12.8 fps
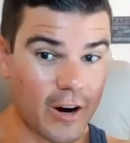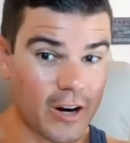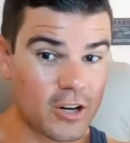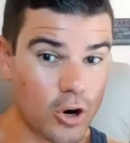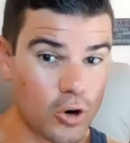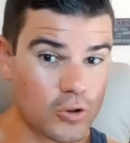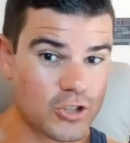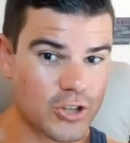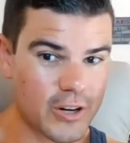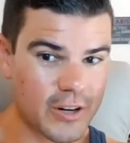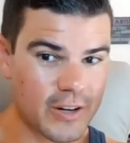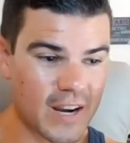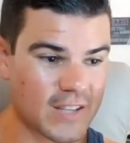Our
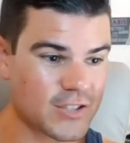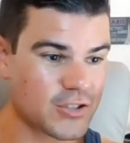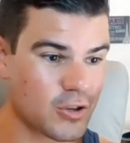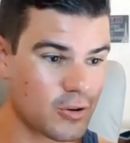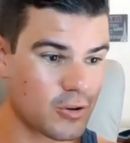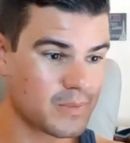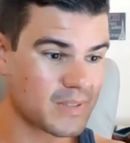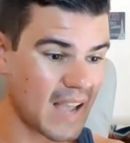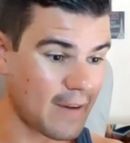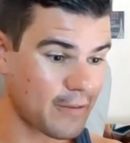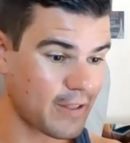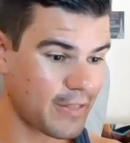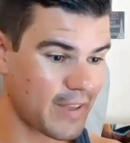culture assumes
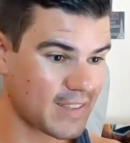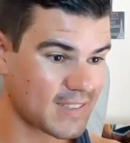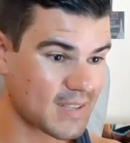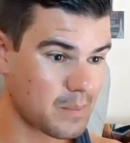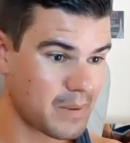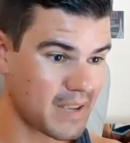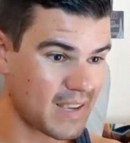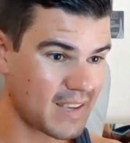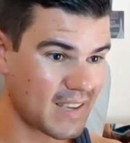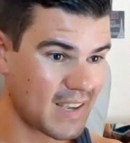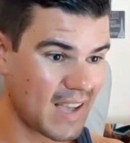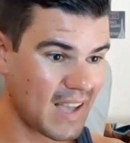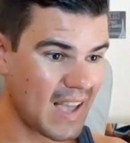everything to
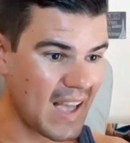be,